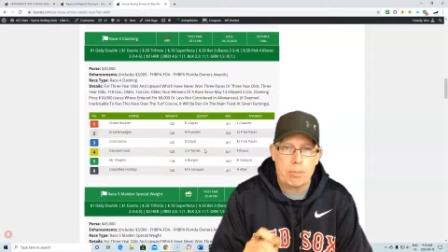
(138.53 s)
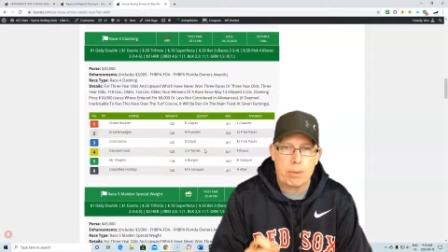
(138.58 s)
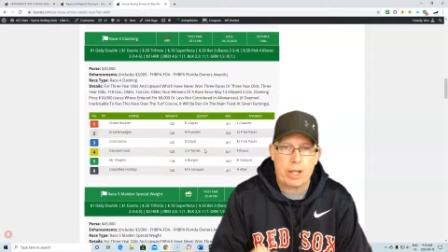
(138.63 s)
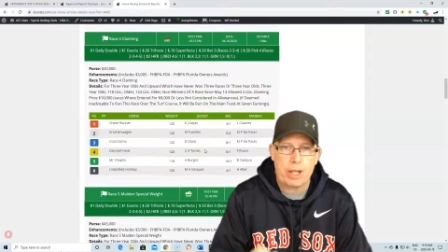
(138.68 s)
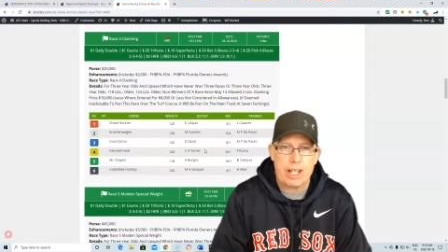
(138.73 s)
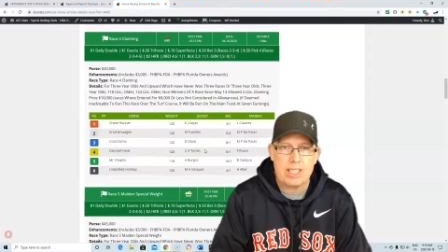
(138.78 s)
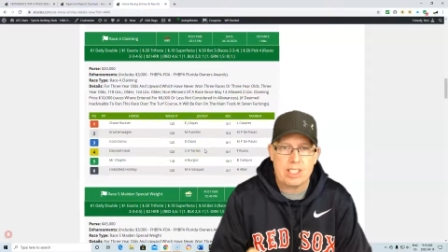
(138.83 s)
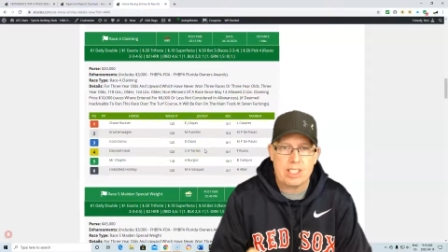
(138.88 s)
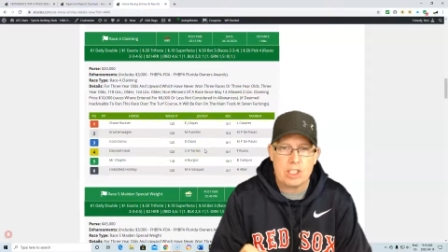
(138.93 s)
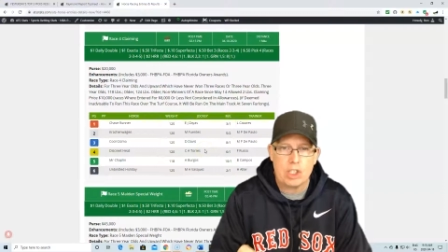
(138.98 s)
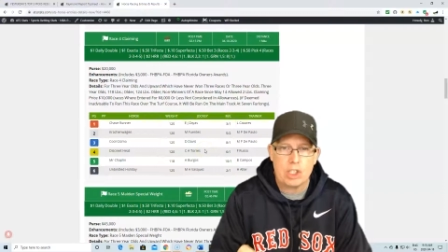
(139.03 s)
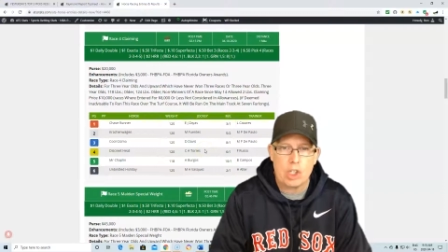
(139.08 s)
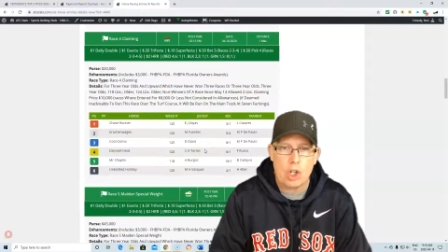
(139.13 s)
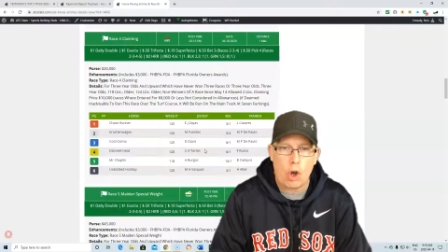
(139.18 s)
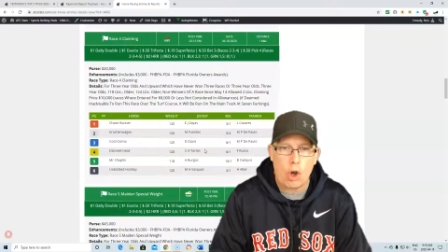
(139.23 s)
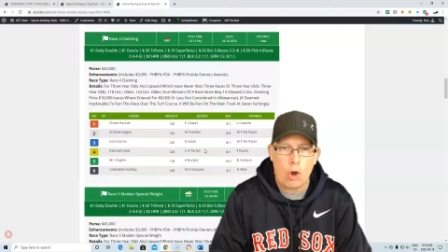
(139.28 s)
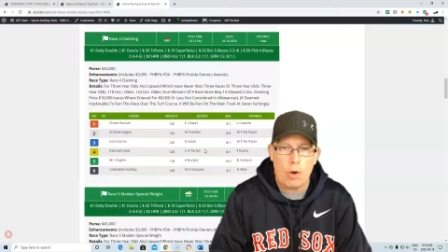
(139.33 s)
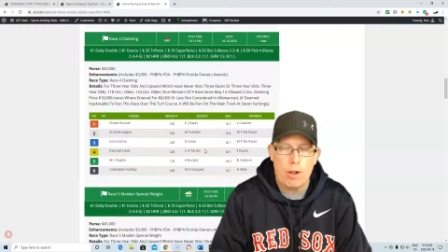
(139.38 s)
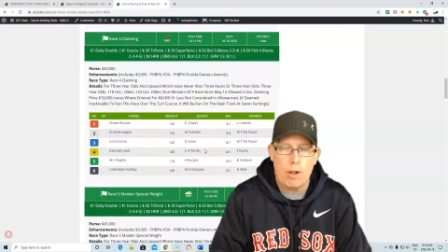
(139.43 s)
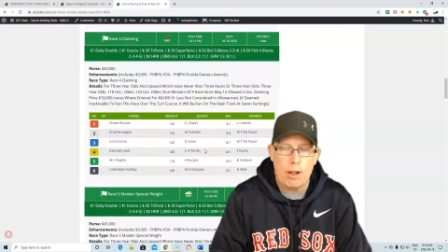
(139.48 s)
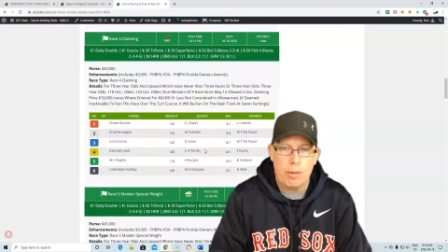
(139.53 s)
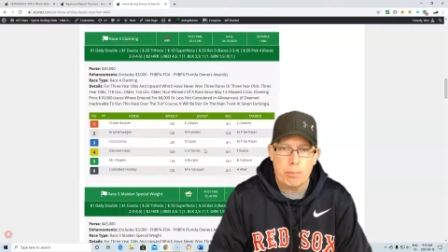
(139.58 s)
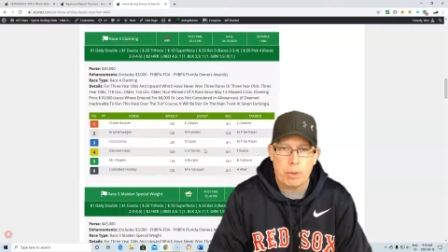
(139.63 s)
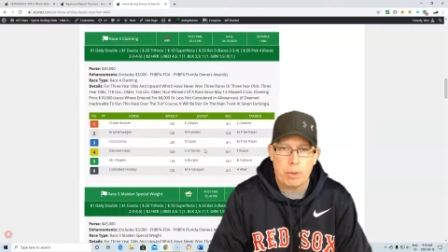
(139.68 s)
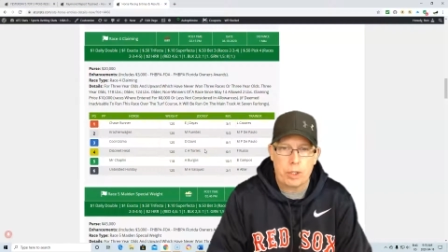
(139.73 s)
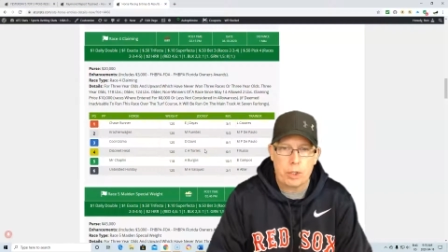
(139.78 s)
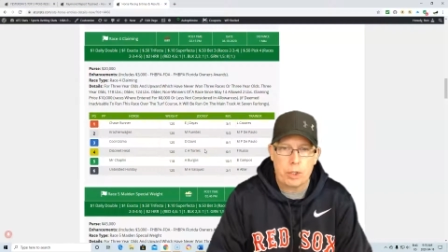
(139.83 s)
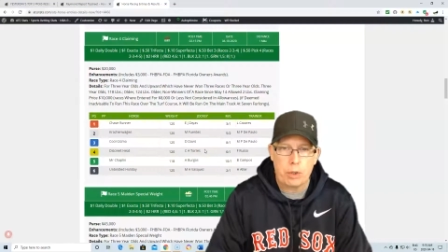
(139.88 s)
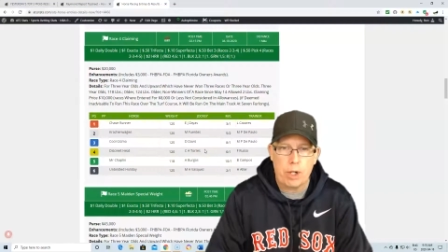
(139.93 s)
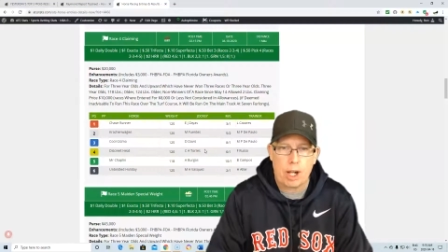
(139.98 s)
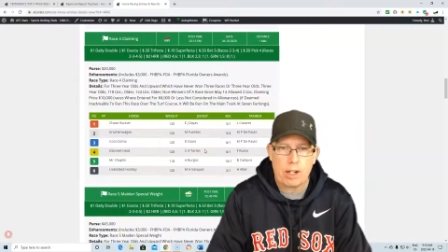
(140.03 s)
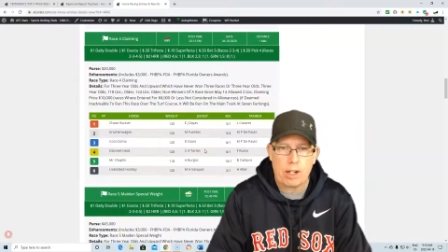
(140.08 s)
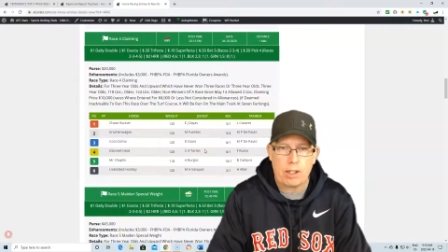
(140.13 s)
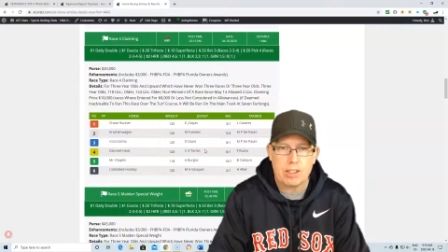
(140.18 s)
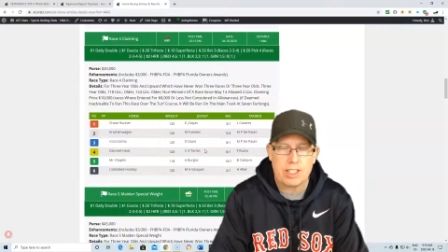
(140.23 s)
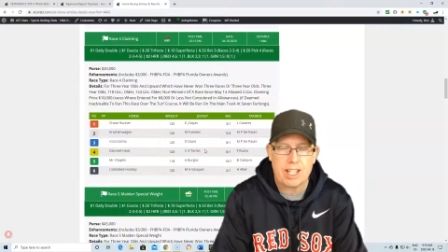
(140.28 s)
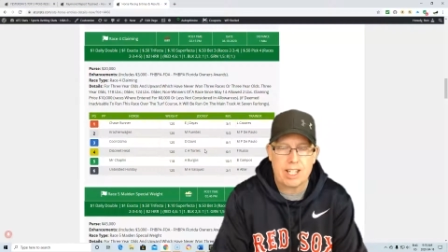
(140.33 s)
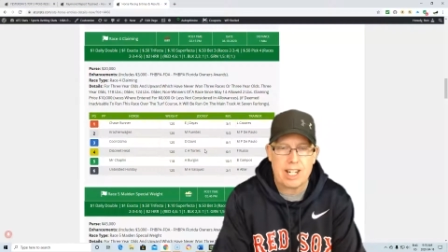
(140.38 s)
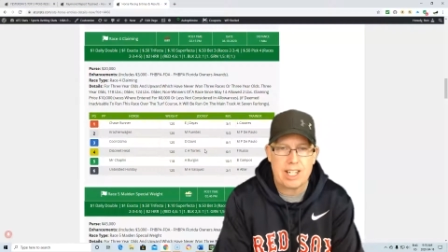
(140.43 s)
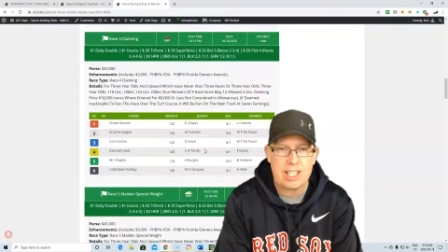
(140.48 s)
place, and show. Put
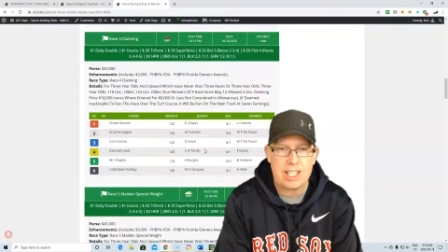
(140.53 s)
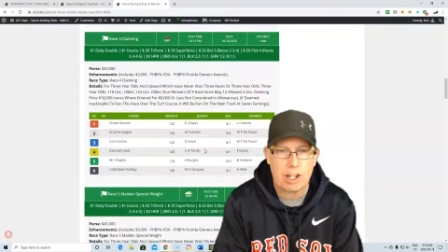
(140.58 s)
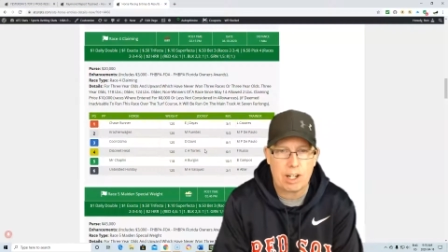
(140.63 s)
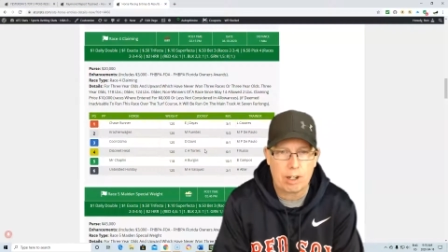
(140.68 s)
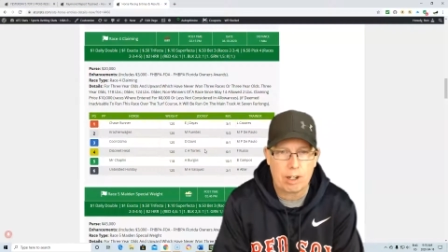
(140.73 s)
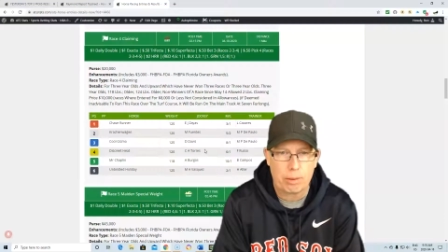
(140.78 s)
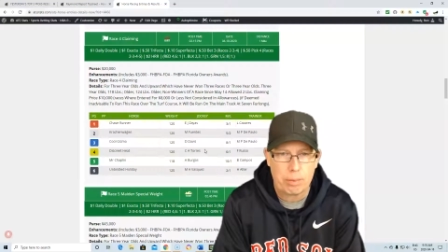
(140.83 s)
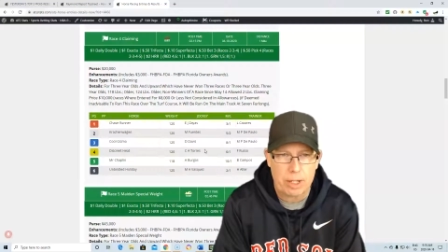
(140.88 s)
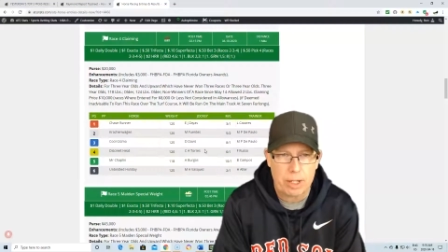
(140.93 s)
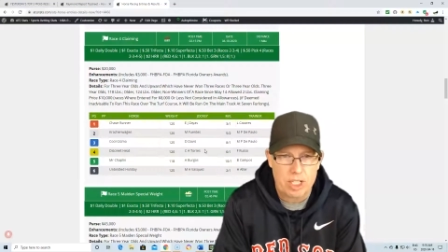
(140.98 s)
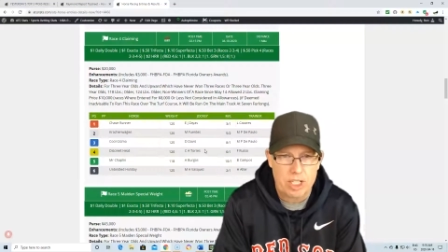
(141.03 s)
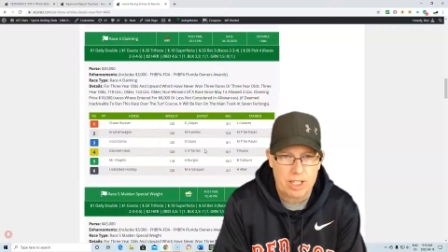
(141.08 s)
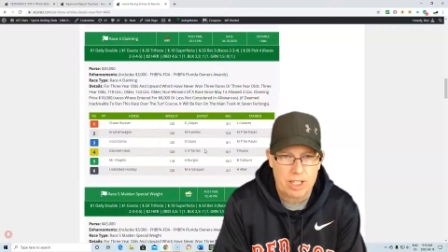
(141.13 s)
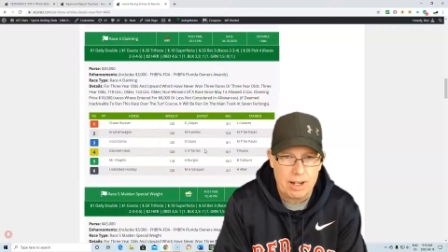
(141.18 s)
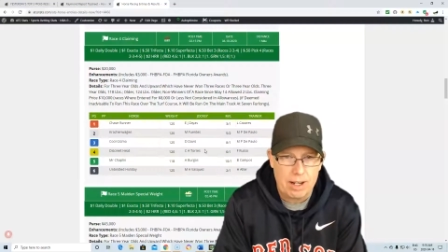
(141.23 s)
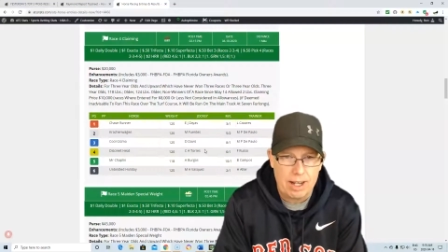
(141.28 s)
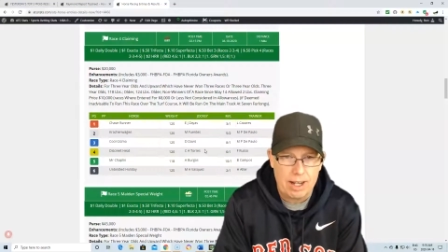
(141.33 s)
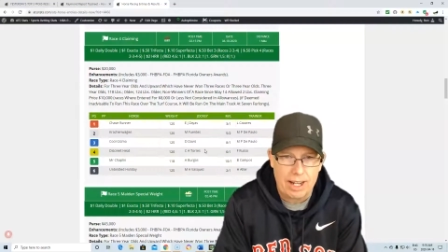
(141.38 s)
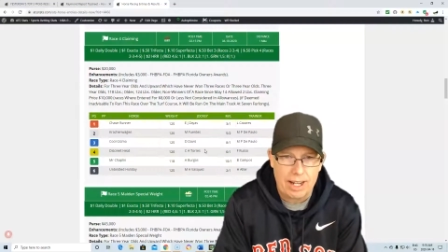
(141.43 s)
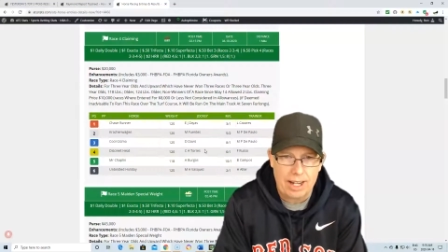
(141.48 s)
$2, an $18 budget.